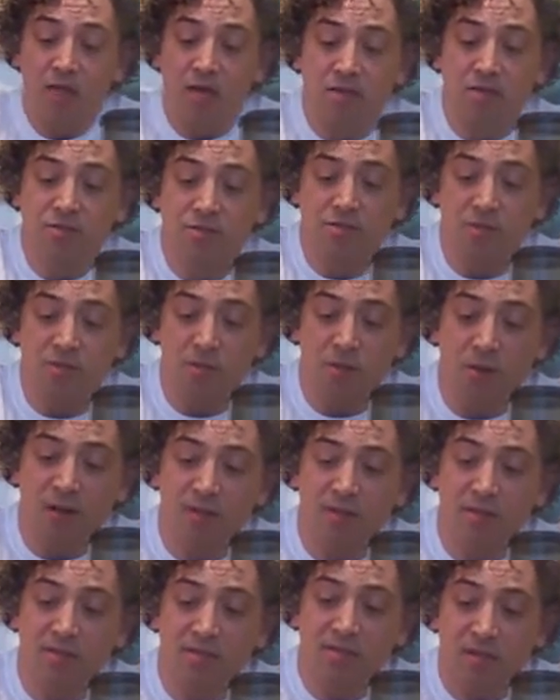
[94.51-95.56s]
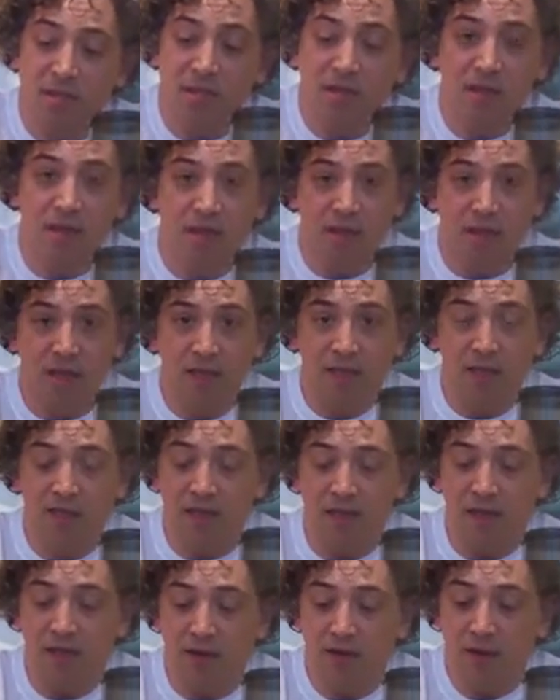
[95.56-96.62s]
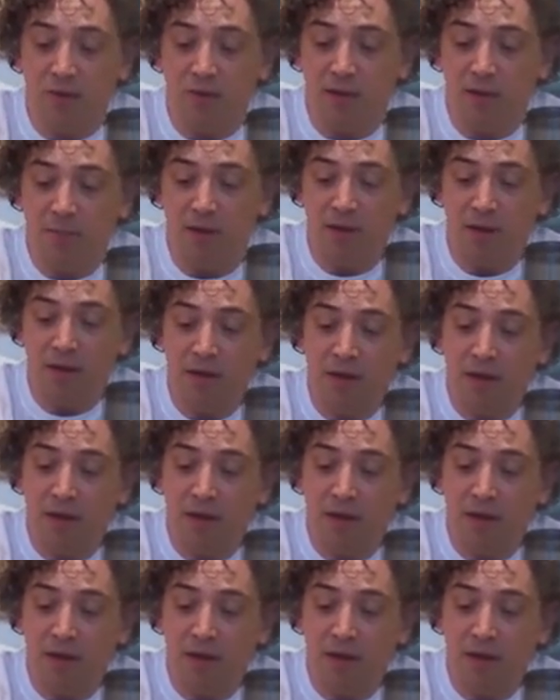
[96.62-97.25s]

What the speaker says: just as well as the silica in the cucumber.